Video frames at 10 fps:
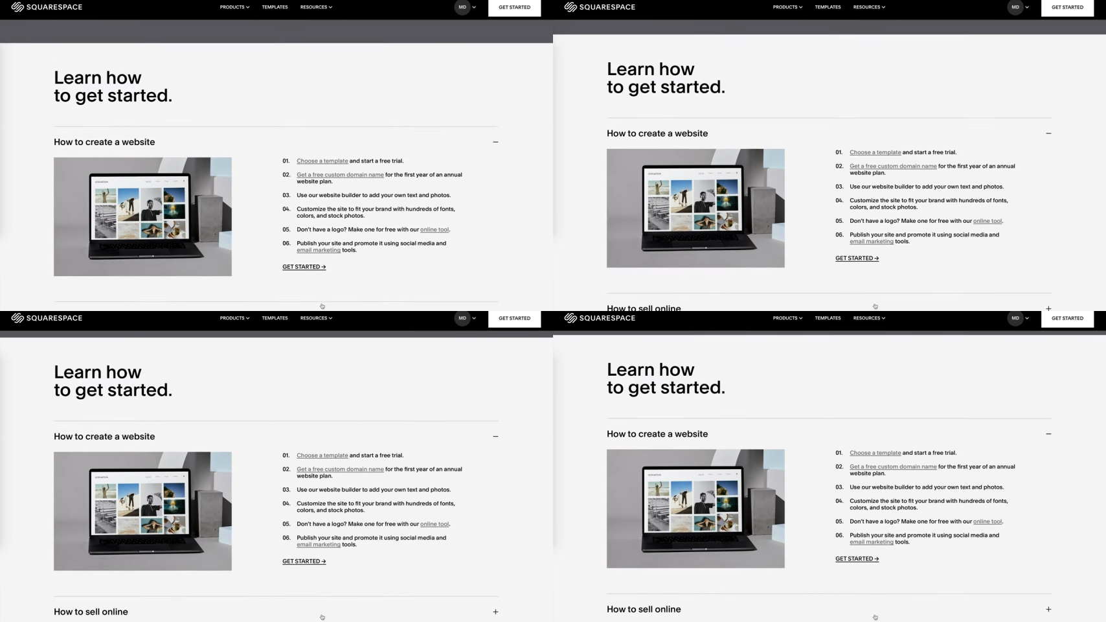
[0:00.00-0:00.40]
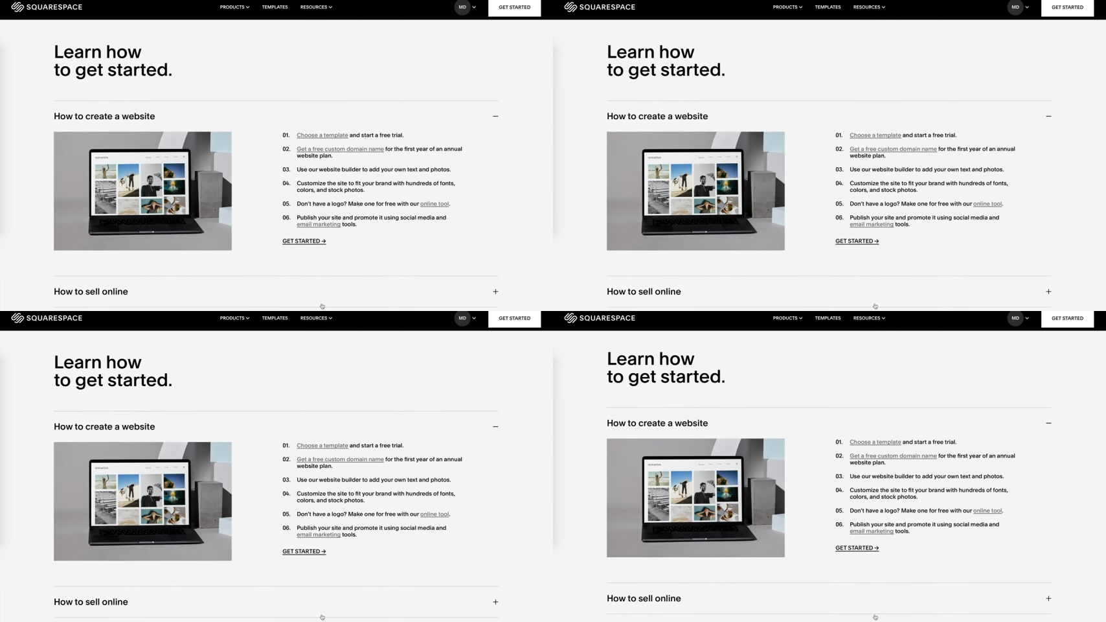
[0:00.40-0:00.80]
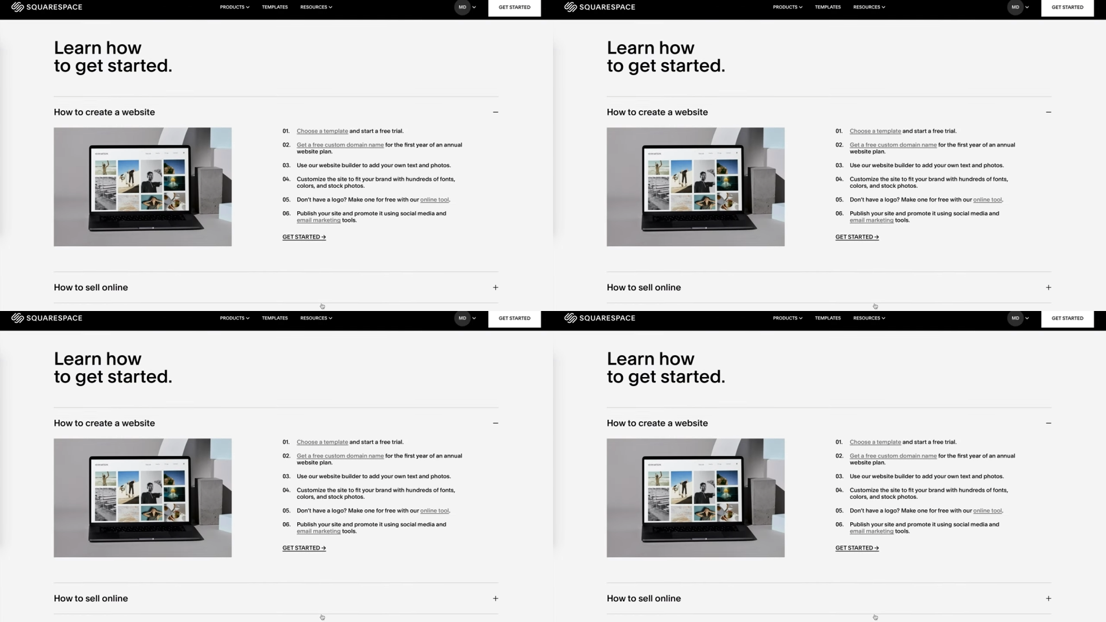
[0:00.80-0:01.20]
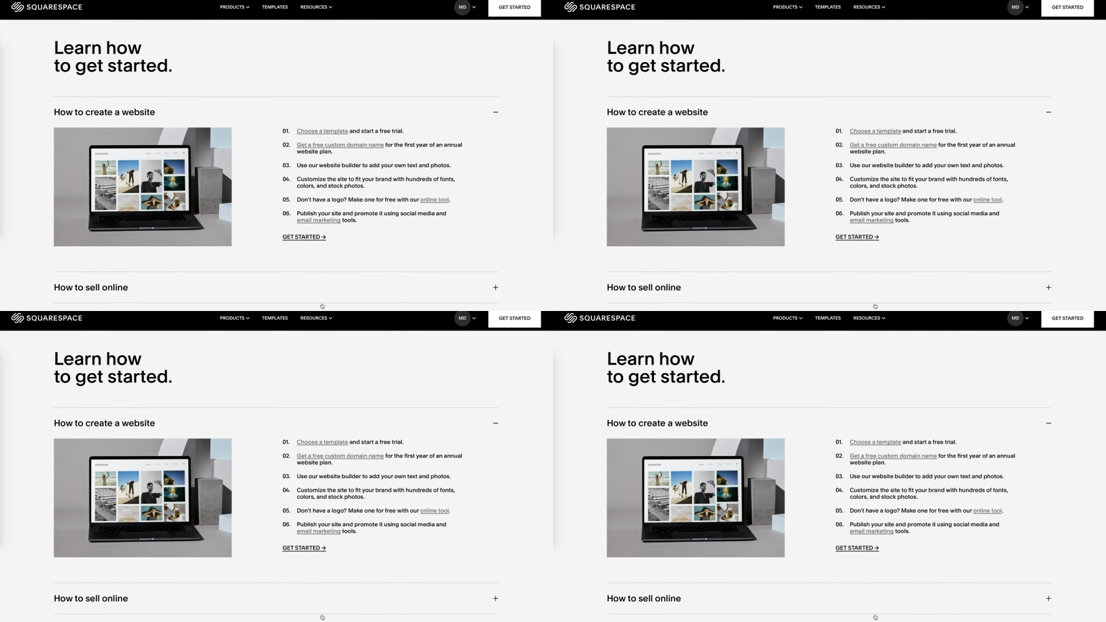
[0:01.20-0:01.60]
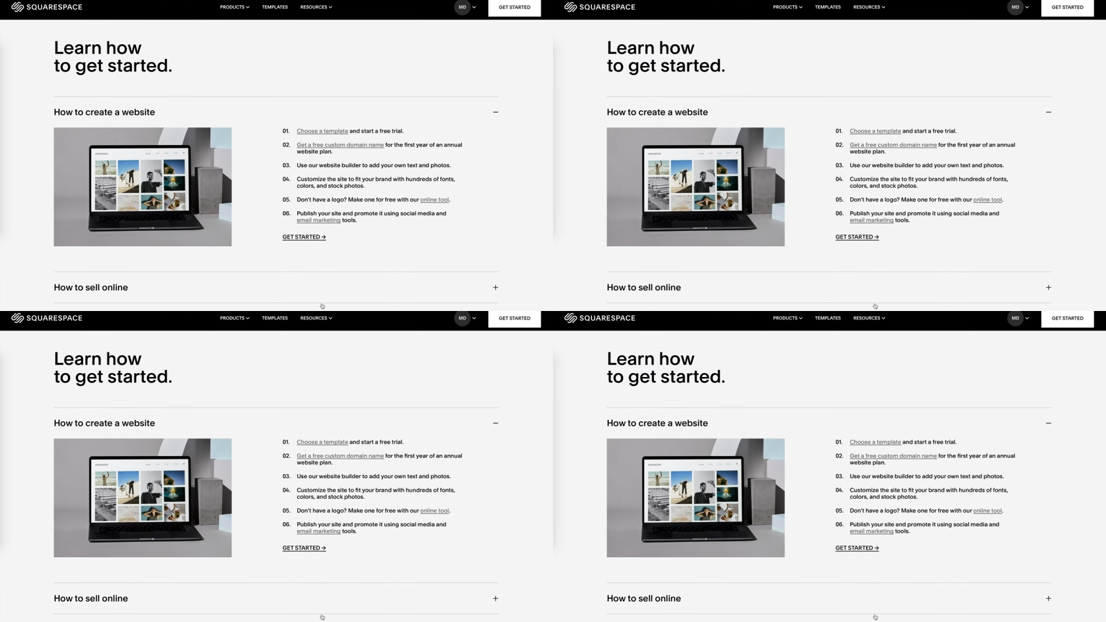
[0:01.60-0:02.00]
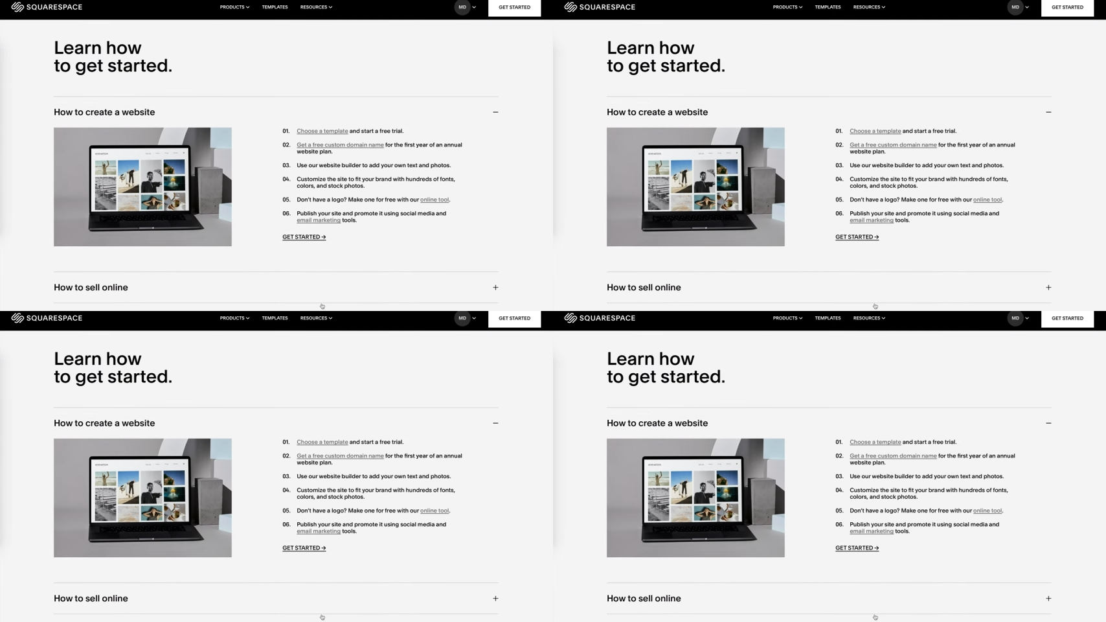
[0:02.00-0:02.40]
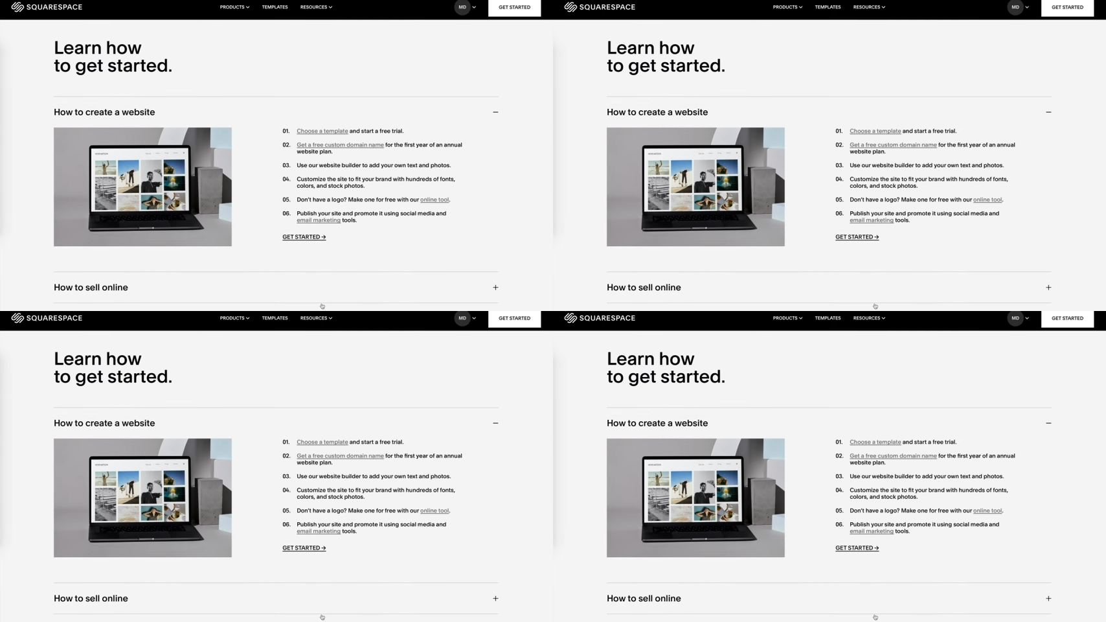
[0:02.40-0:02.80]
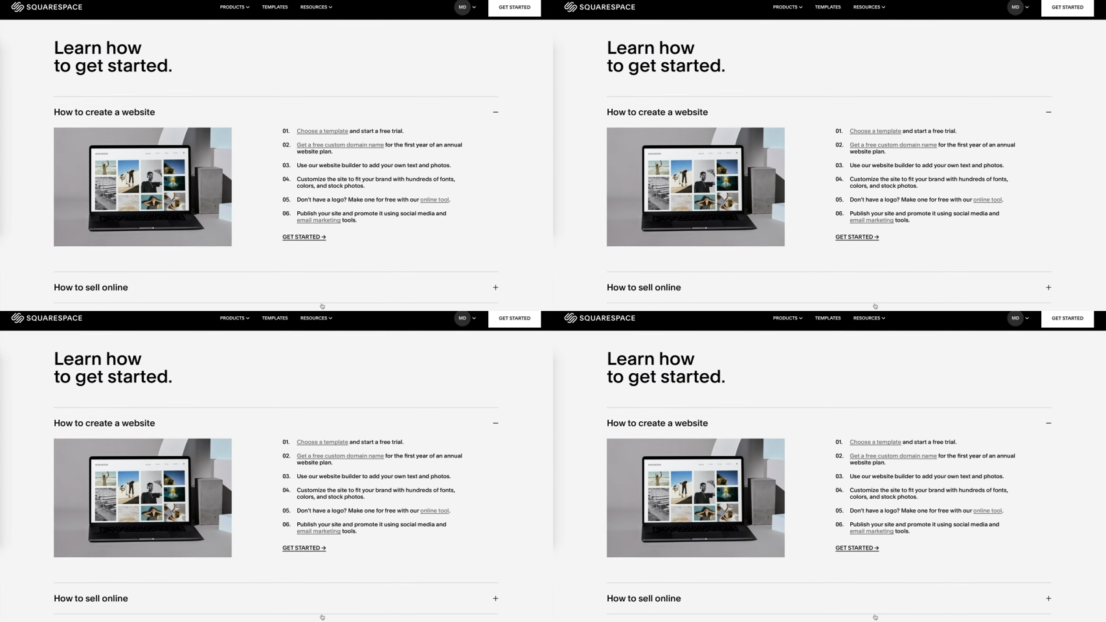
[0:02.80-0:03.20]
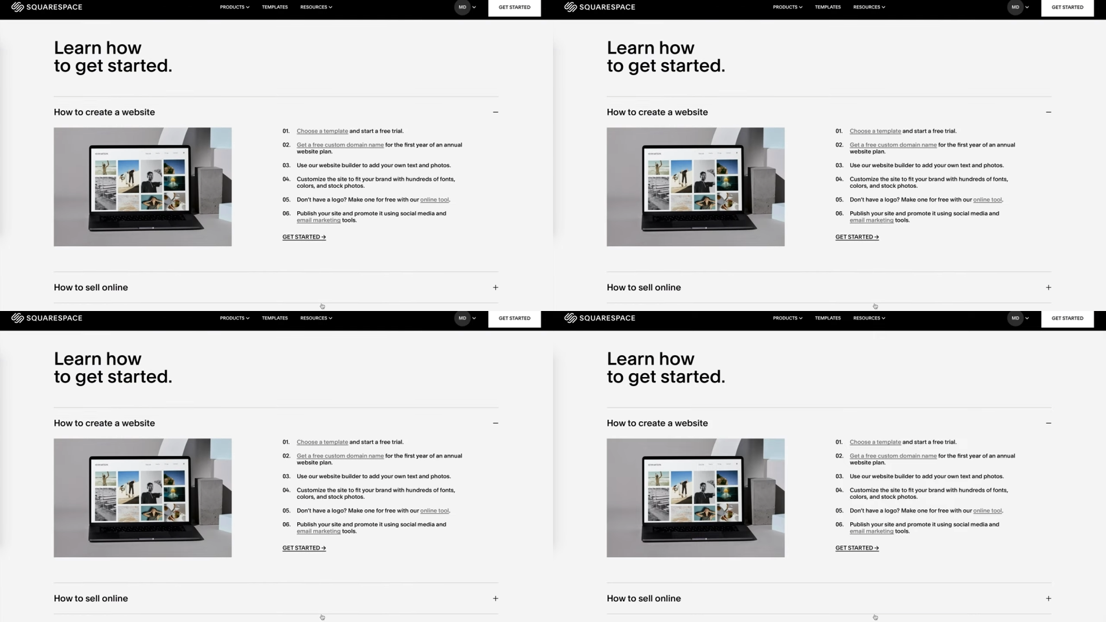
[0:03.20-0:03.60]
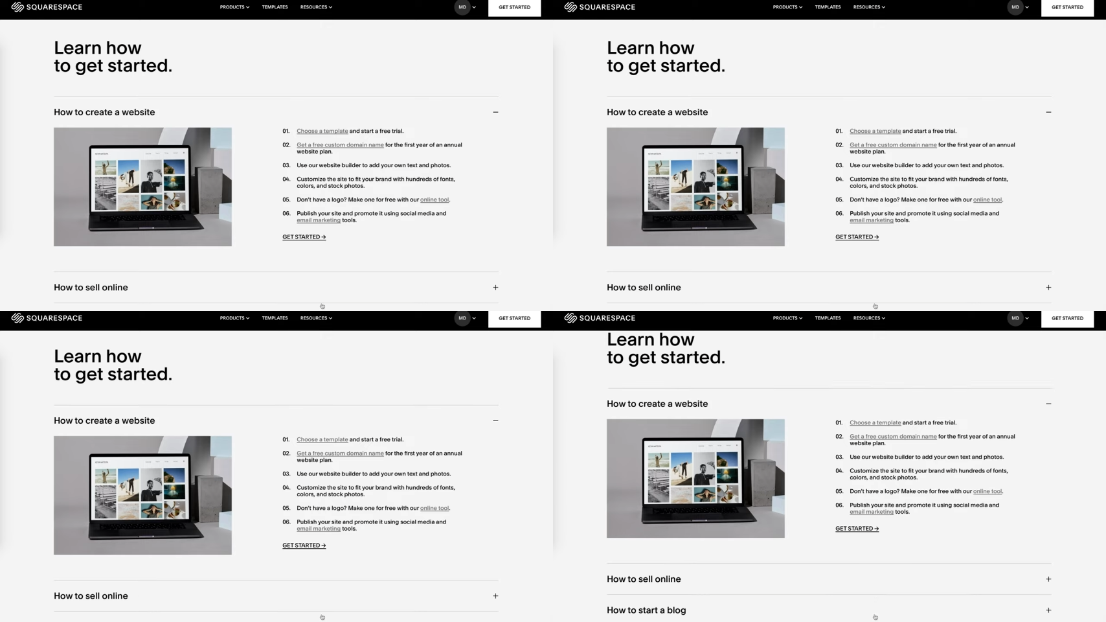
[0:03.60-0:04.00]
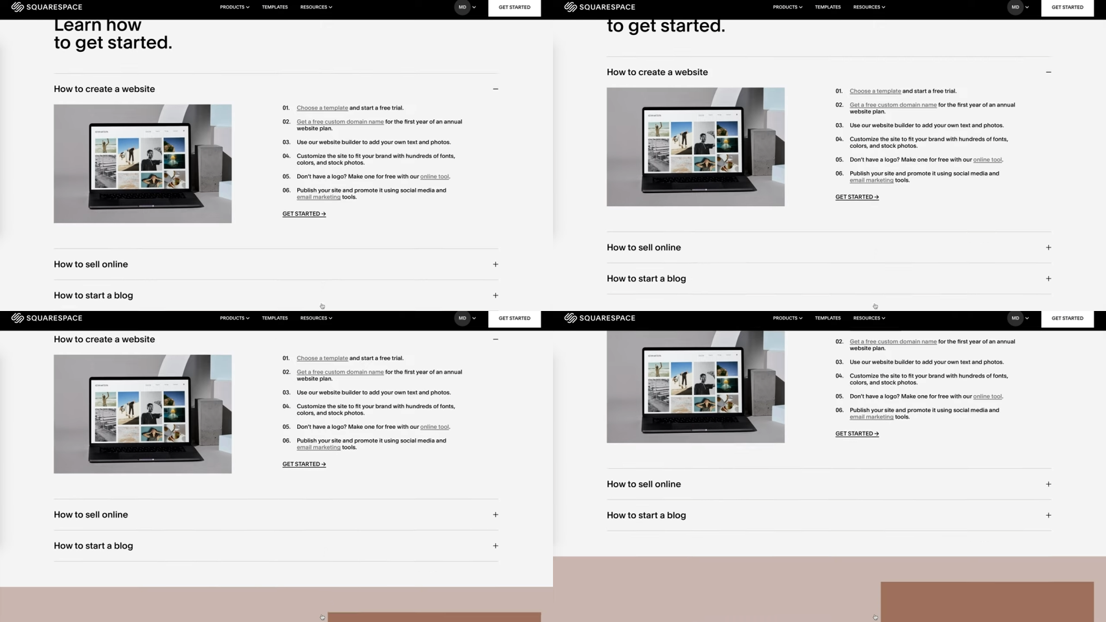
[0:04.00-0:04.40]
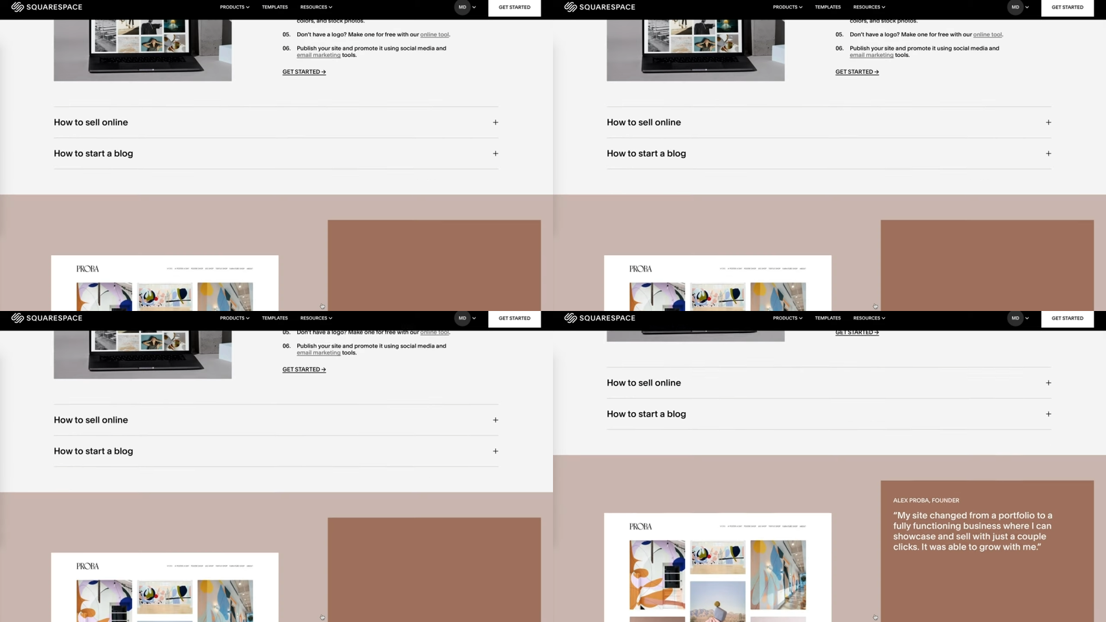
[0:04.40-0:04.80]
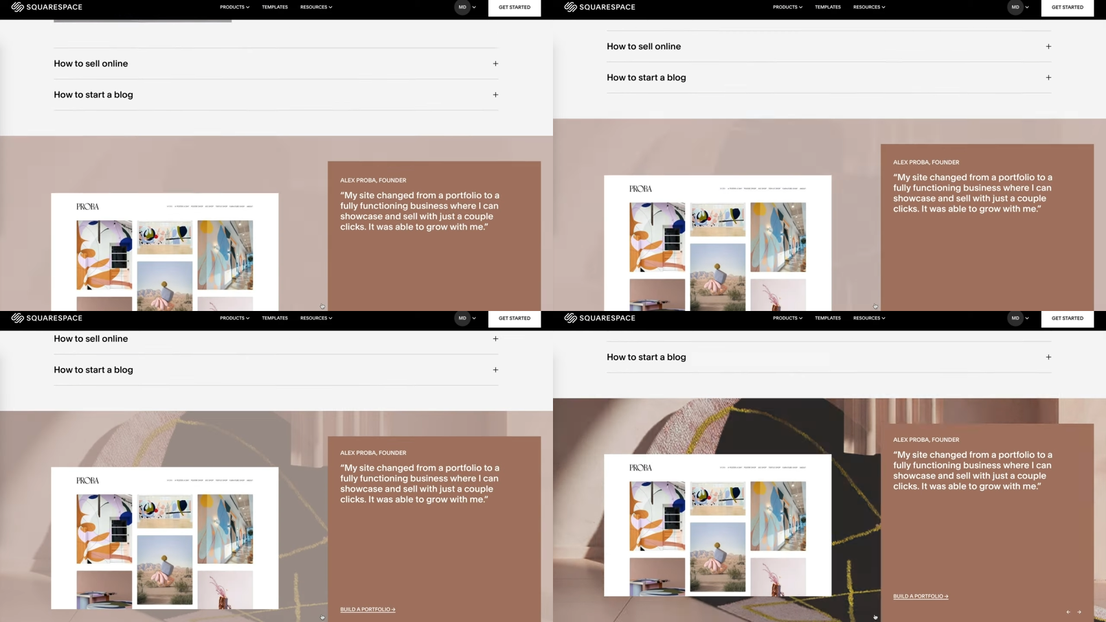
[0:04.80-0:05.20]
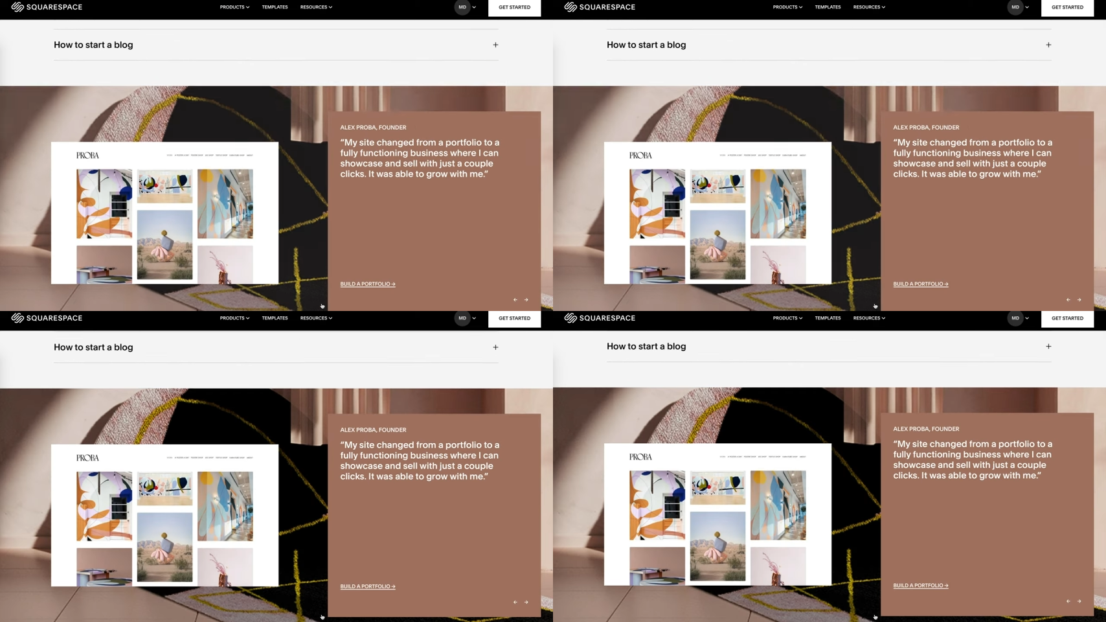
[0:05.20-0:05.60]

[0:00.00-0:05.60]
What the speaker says: (no speaker visible)